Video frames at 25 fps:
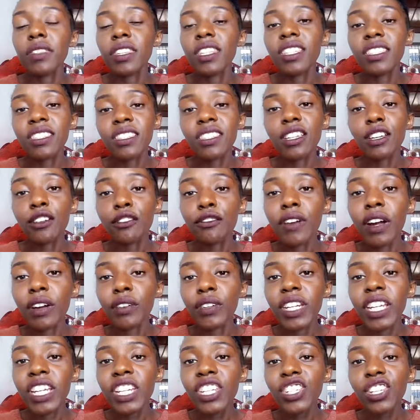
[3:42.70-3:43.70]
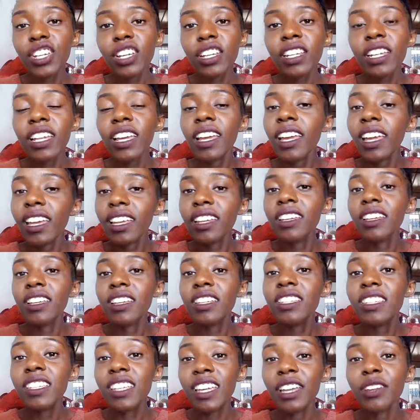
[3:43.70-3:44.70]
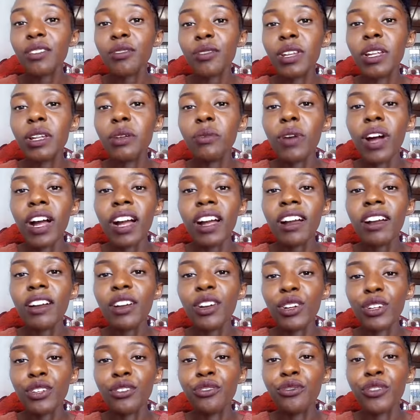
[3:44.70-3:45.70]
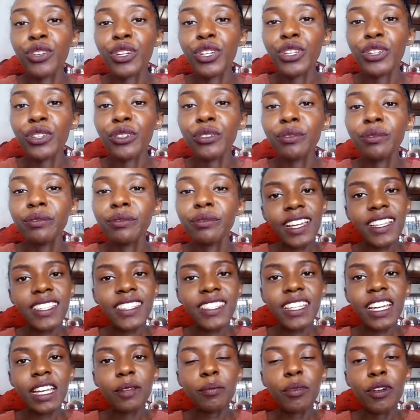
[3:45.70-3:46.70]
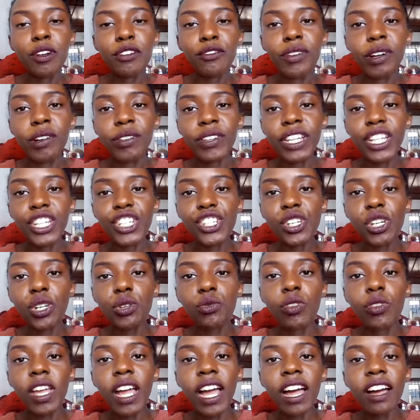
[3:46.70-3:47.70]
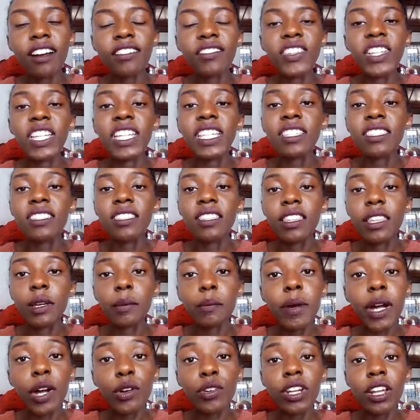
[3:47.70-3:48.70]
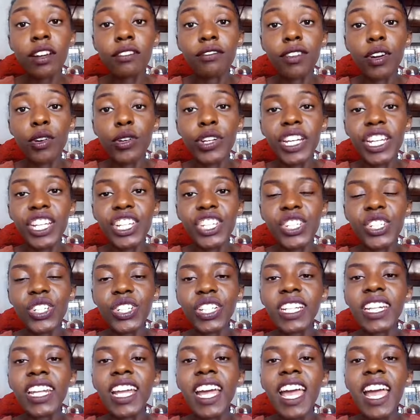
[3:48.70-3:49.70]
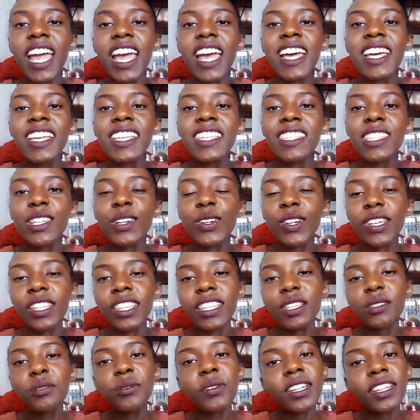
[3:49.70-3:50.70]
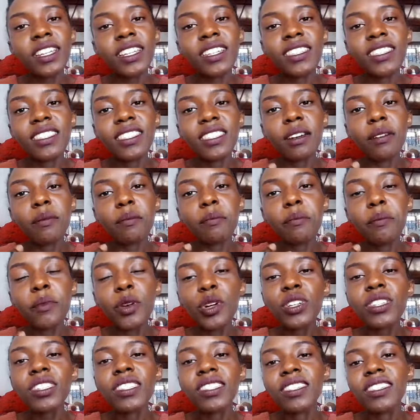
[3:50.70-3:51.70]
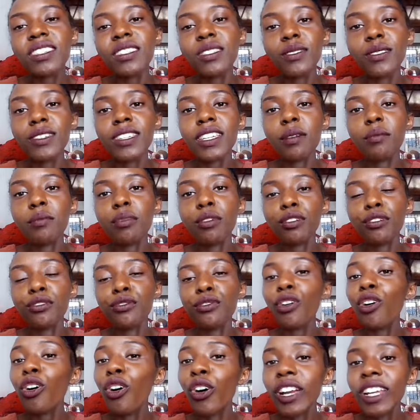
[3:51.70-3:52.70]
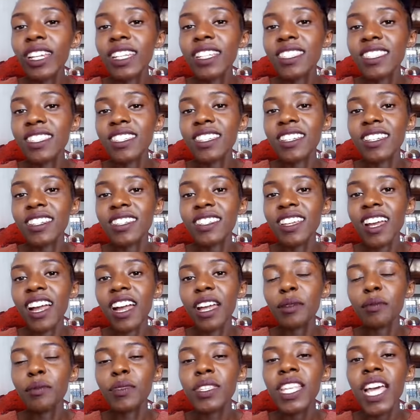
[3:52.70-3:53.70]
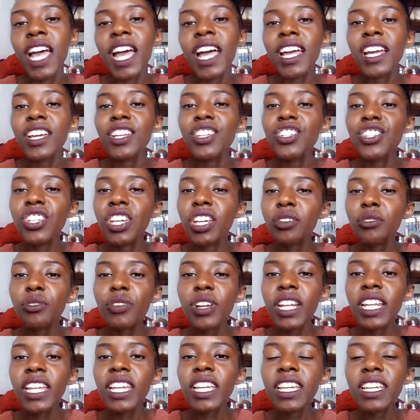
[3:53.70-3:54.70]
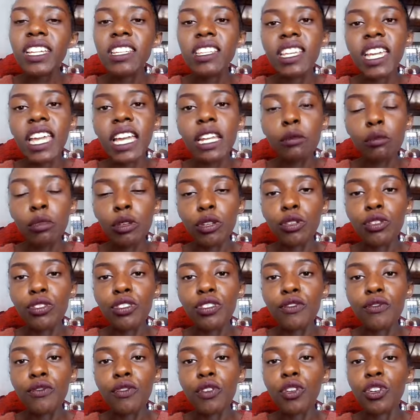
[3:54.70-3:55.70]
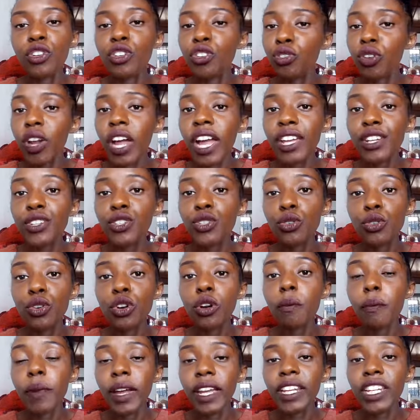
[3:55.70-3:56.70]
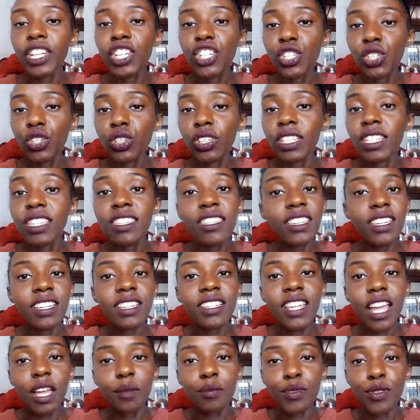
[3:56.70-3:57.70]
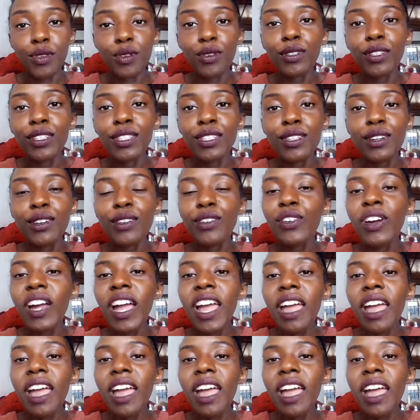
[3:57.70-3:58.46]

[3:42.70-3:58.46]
stick foundation and it can really work good for you. Last type of foundation we have is the powder foundation. So this one is most suitable for oily skin types. Generally it can be used for dry to combination skin types also,